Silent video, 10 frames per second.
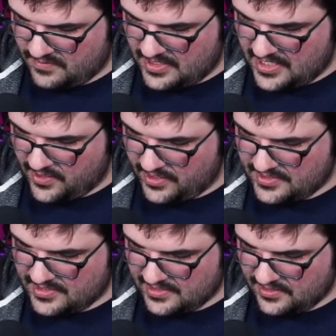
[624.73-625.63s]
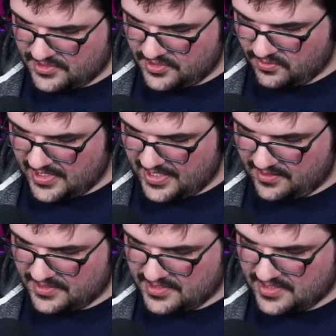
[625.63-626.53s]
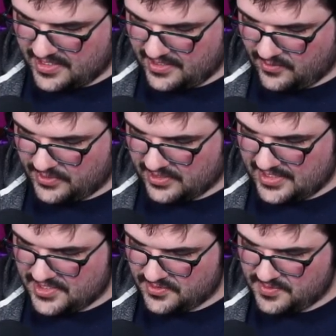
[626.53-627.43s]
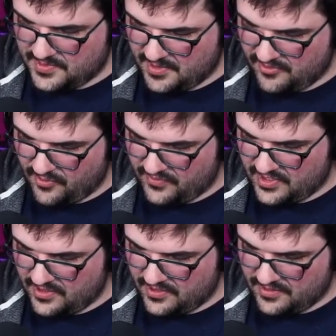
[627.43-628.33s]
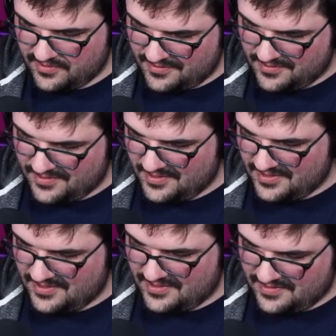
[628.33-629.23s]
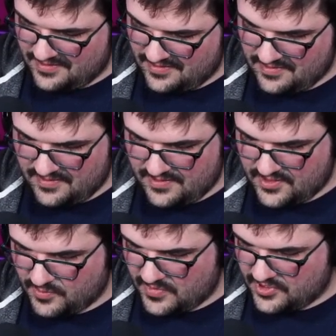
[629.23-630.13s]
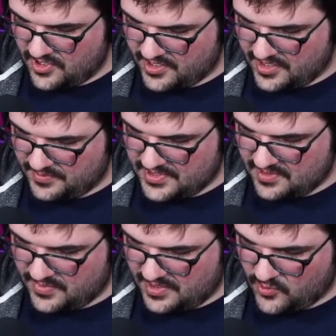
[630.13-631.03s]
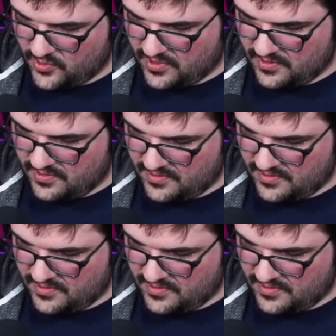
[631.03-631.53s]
And how it's a little too light on the side. And I want the light source to be coming from over here. So I'm going to darken up this a bit more.